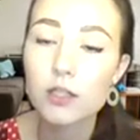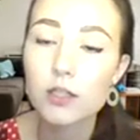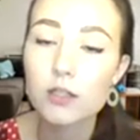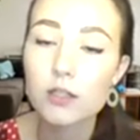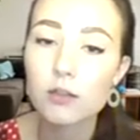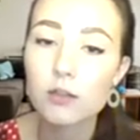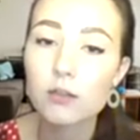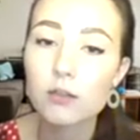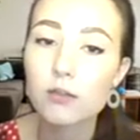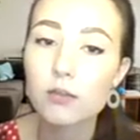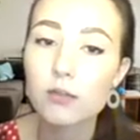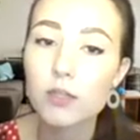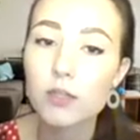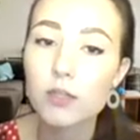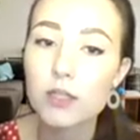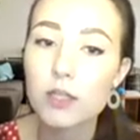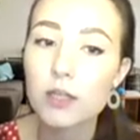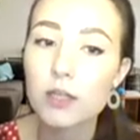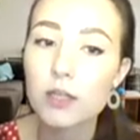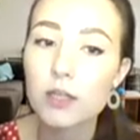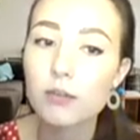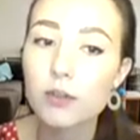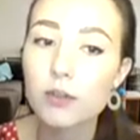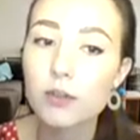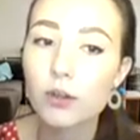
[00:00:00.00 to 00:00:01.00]
to
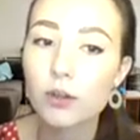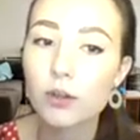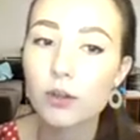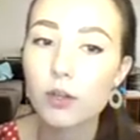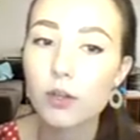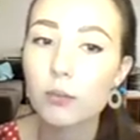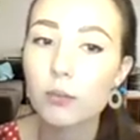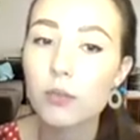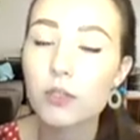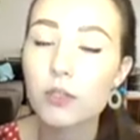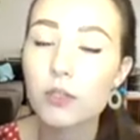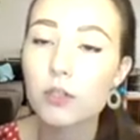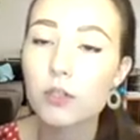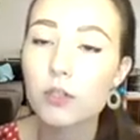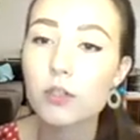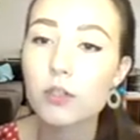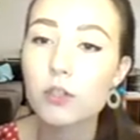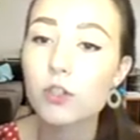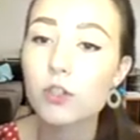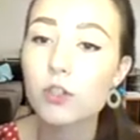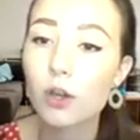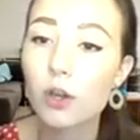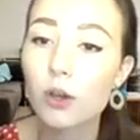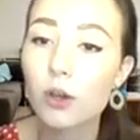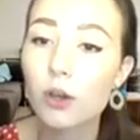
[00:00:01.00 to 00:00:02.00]
receive the documents that
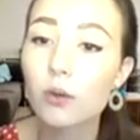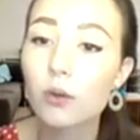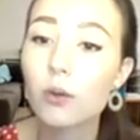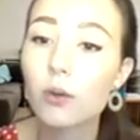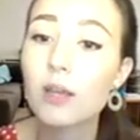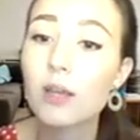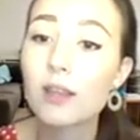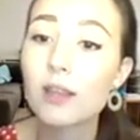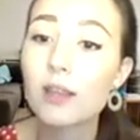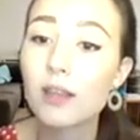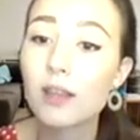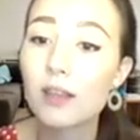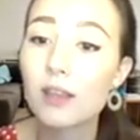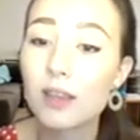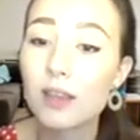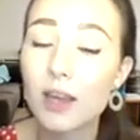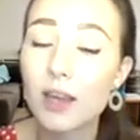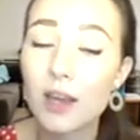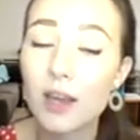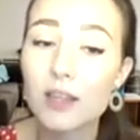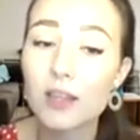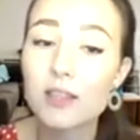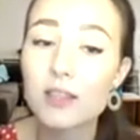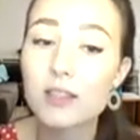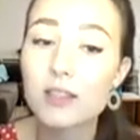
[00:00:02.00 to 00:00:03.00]
show that that
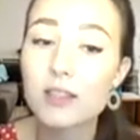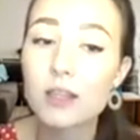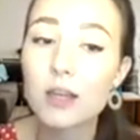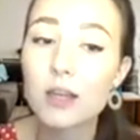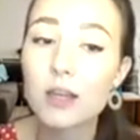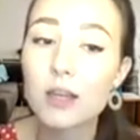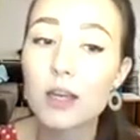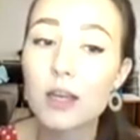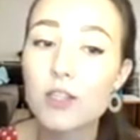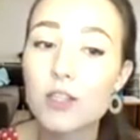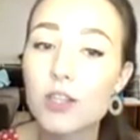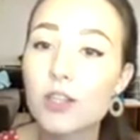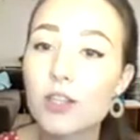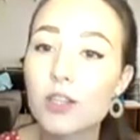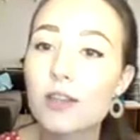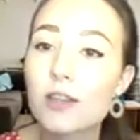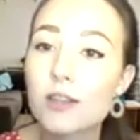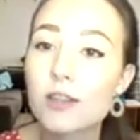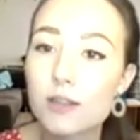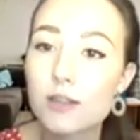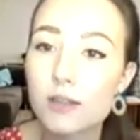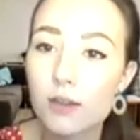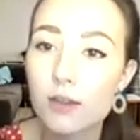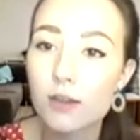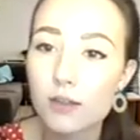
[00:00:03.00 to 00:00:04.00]
installation is
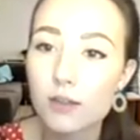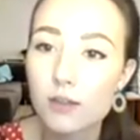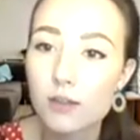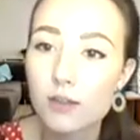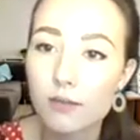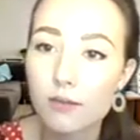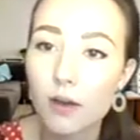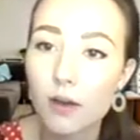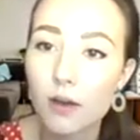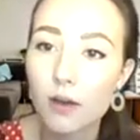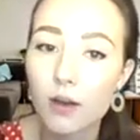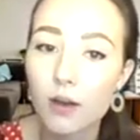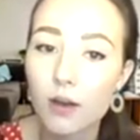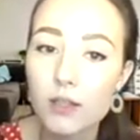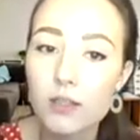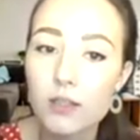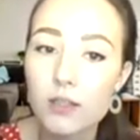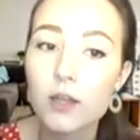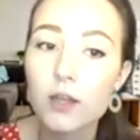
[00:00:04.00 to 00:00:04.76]
certified